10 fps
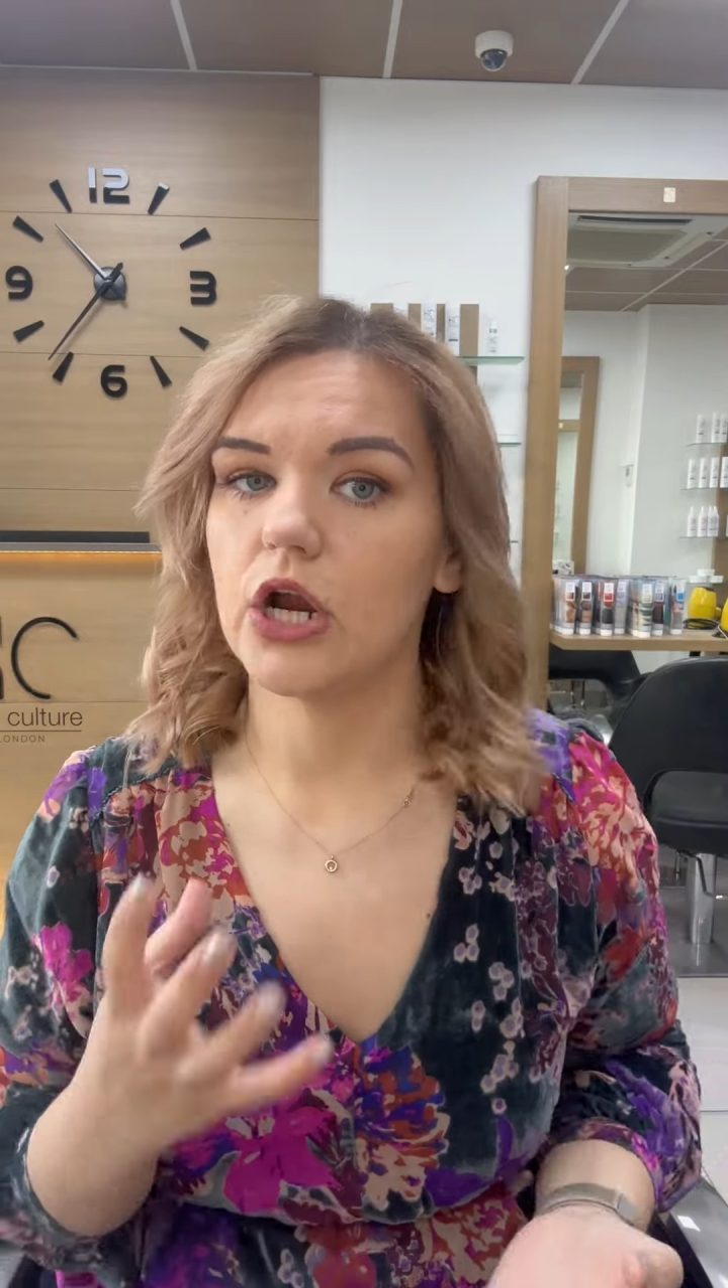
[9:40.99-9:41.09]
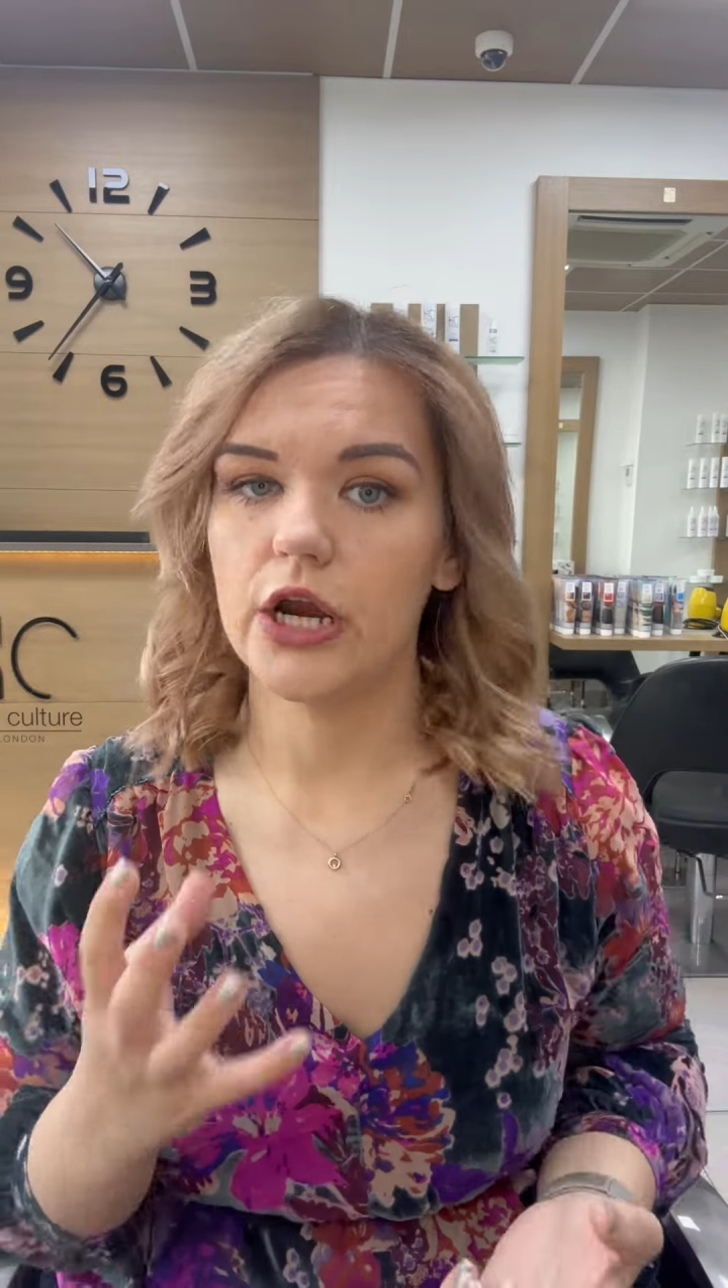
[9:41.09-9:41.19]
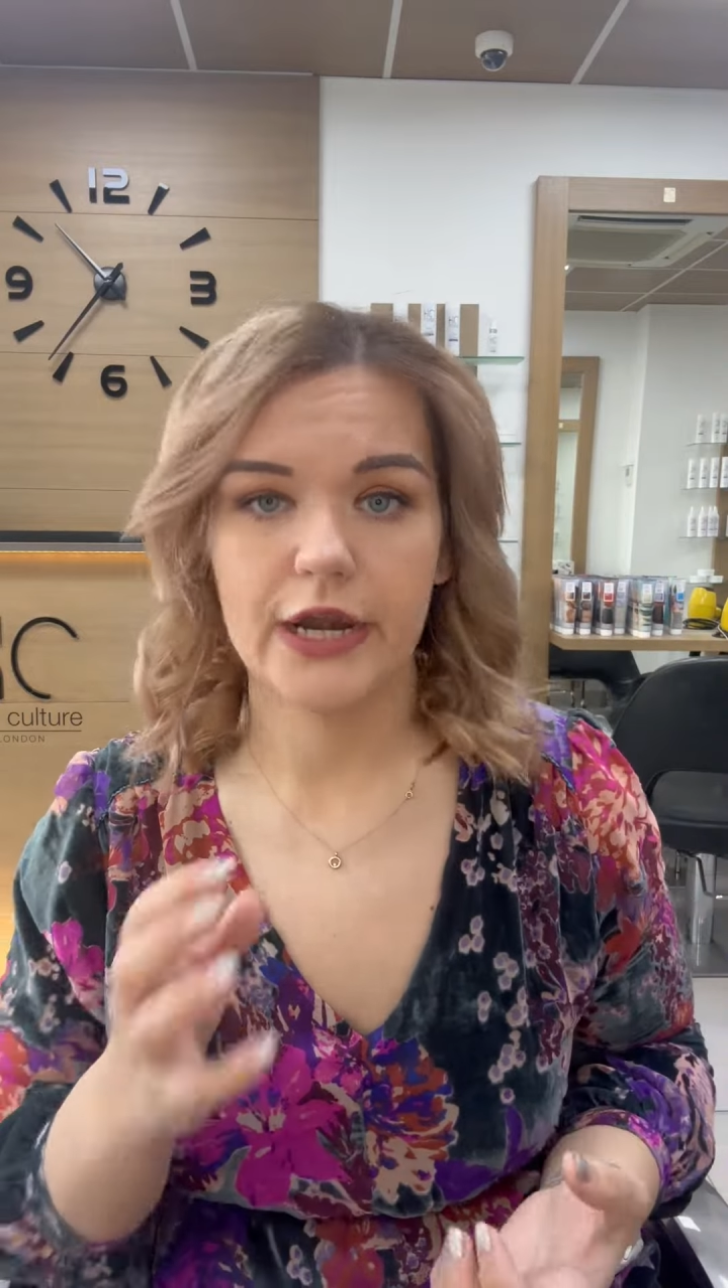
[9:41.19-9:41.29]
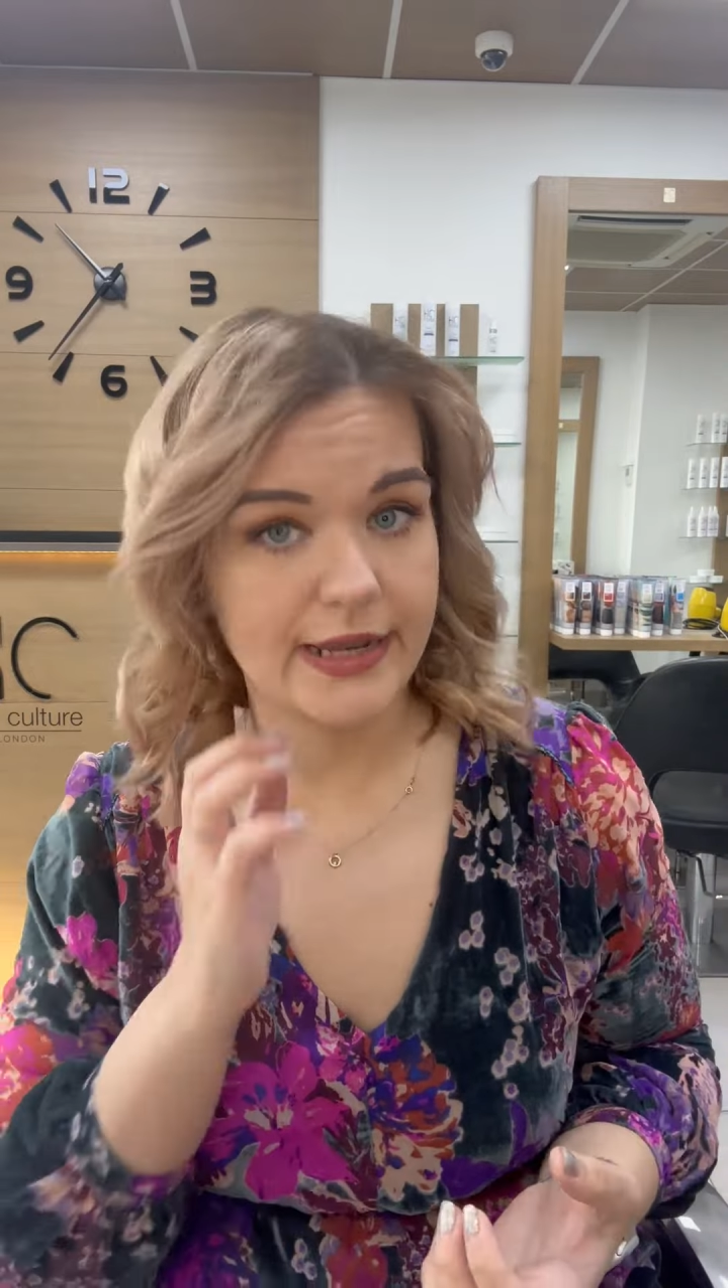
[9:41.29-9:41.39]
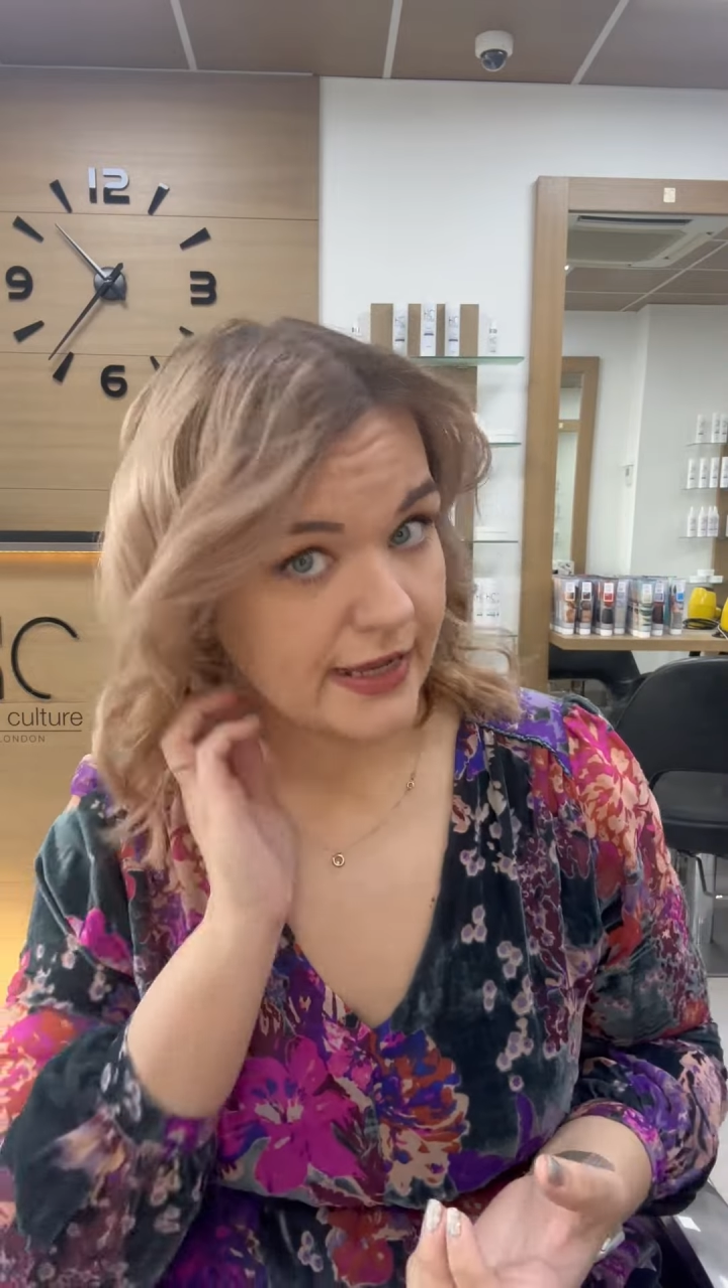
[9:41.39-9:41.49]

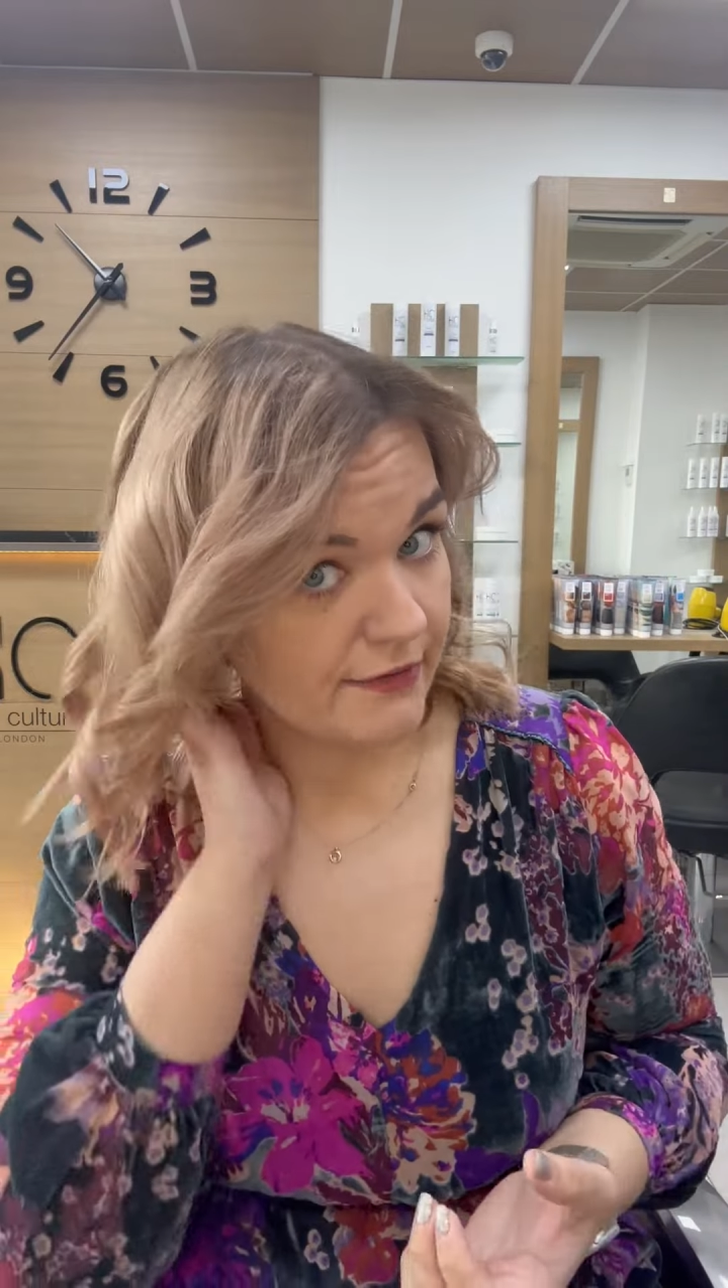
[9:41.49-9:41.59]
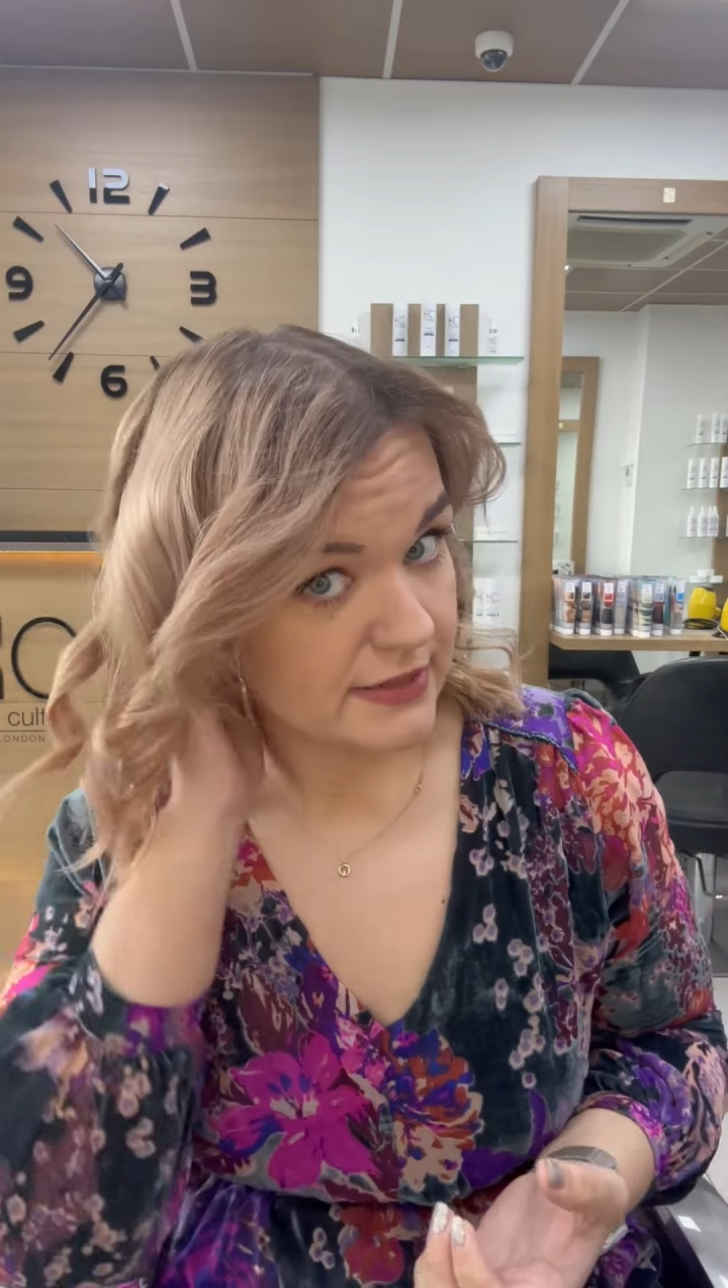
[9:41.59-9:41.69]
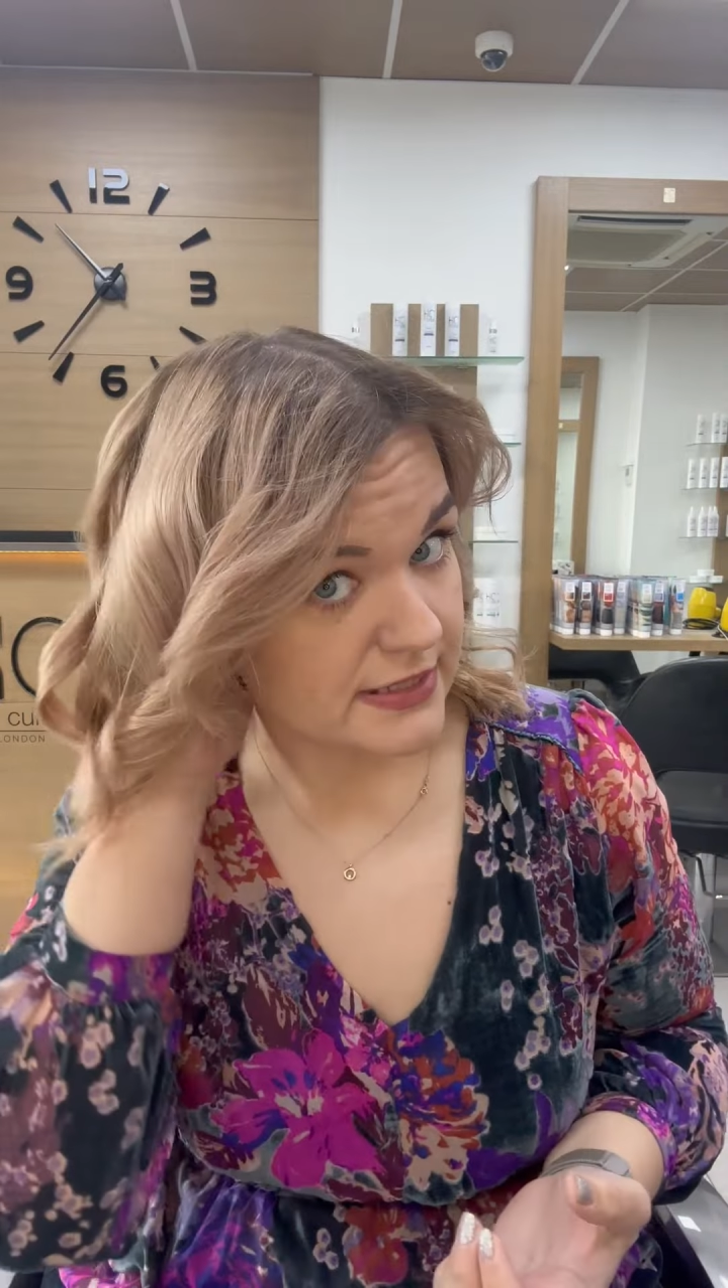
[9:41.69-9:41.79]
curlier